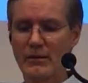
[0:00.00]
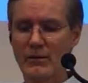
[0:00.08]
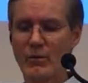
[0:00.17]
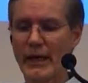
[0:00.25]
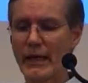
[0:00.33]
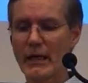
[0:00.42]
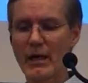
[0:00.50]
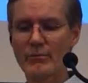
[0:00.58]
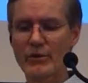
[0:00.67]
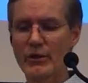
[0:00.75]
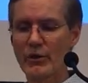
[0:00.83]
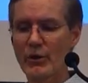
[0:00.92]
when it
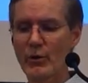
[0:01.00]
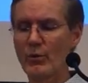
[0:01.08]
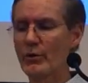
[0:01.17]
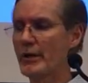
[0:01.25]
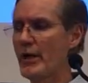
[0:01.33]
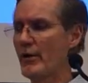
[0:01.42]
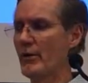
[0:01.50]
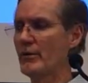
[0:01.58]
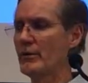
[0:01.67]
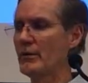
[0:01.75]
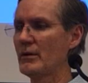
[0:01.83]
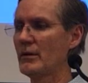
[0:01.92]
comes to who will know.
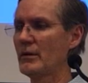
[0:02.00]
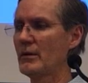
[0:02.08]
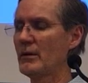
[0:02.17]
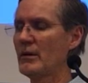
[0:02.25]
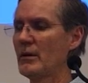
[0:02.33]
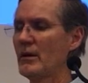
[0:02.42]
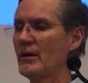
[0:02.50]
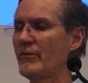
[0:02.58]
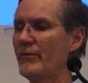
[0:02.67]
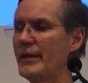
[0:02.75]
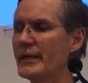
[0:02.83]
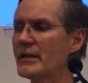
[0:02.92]

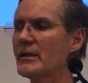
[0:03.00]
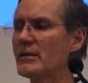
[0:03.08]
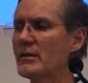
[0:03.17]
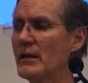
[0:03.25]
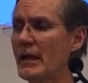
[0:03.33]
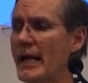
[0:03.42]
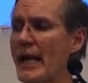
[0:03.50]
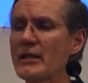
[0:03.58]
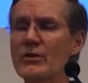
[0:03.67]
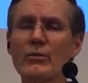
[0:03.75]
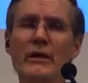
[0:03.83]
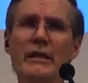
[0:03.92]
This is the
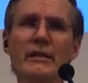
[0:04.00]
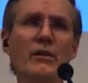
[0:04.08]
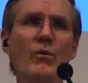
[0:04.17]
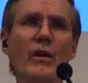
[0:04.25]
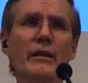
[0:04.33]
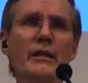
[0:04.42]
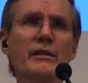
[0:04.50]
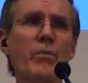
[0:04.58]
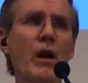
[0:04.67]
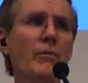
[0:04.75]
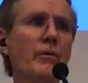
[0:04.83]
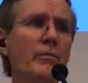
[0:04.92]
next one is the one that's
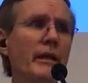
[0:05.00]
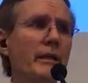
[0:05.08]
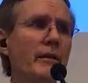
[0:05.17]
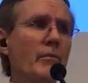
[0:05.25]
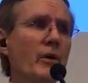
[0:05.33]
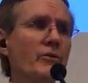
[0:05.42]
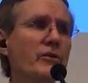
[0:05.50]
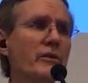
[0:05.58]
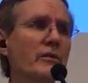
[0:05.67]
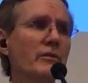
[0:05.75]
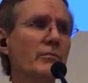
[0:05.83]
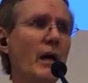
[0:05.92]
probably the
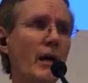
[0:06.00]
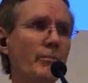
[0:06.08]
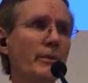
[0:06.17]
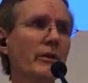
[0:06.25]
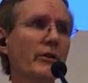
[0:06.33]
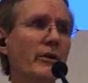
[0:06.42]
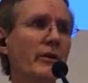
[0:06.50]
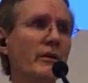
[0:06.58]
most popular